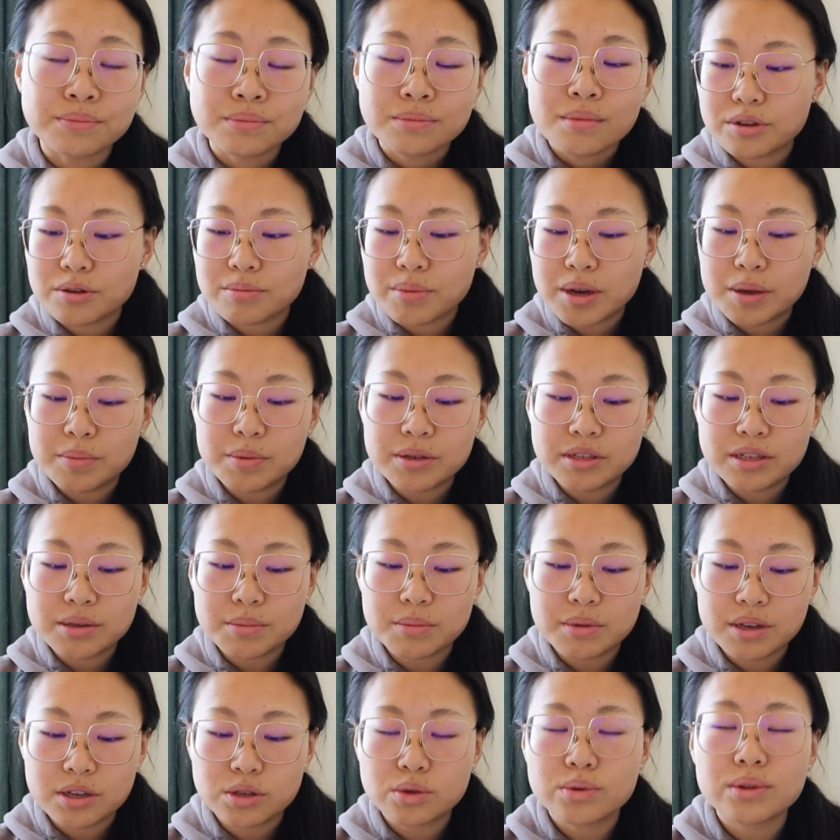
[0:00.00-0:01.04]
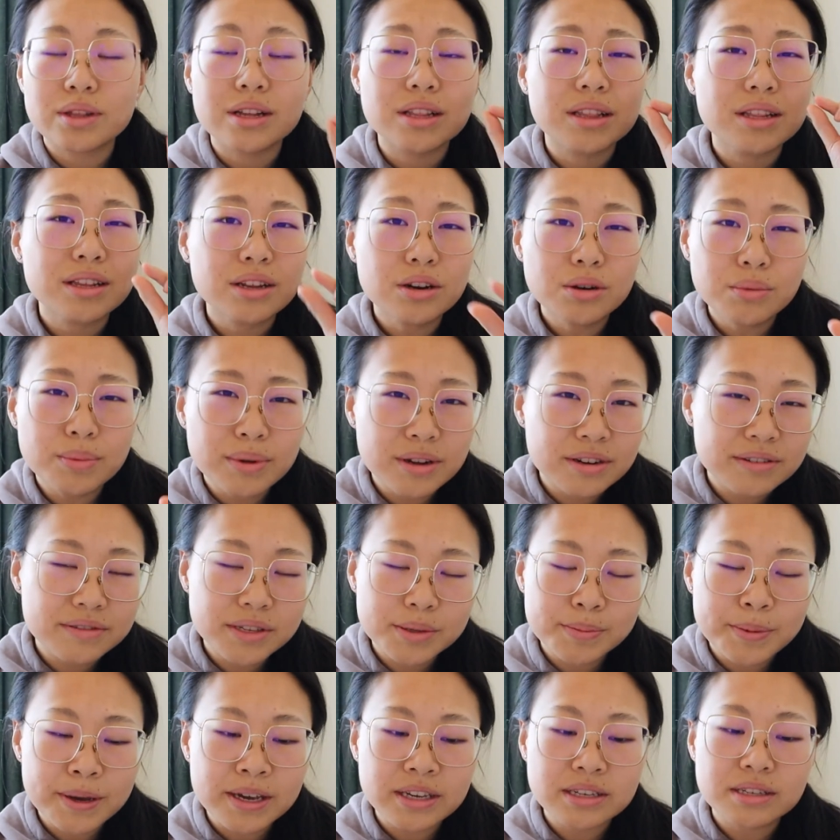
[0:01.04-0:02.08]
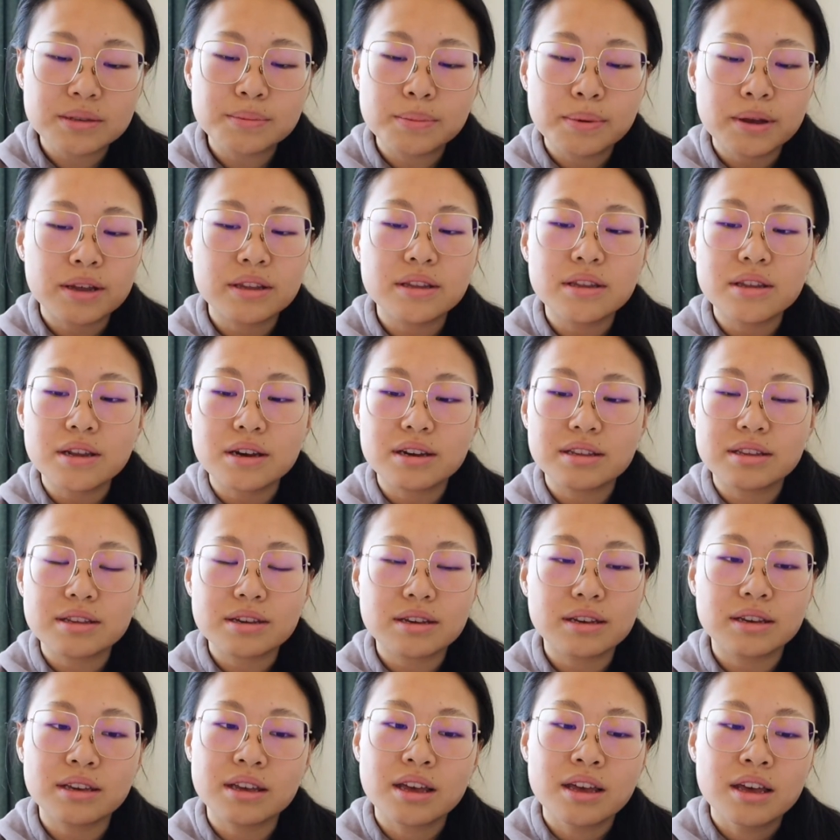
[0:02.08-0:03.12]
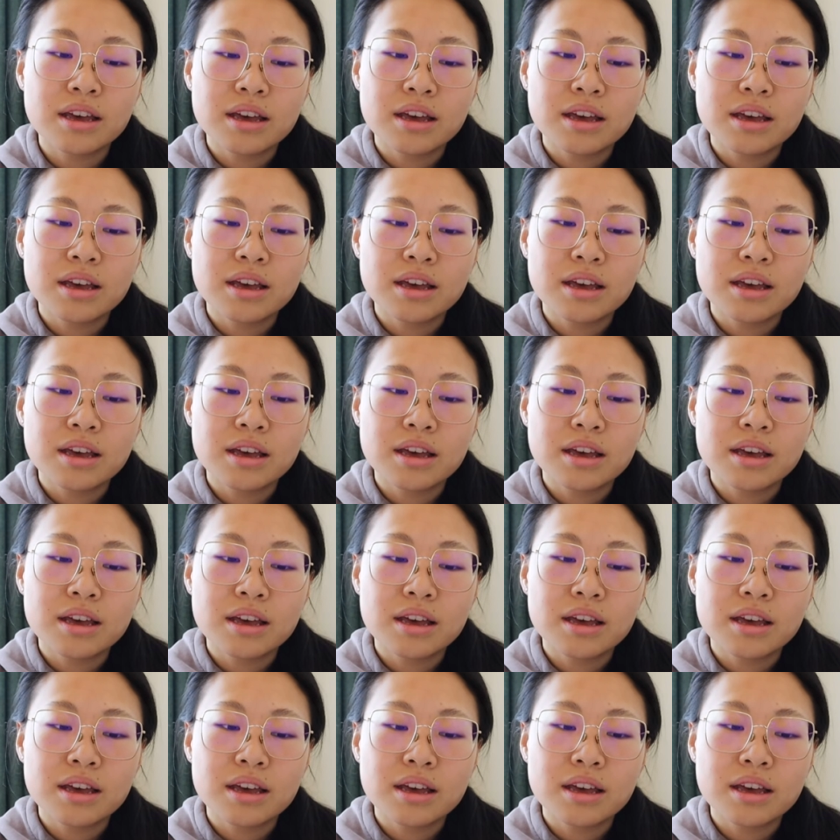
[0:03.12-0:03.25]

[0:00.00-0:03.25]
There might be some things with a little bit of spice, but nothing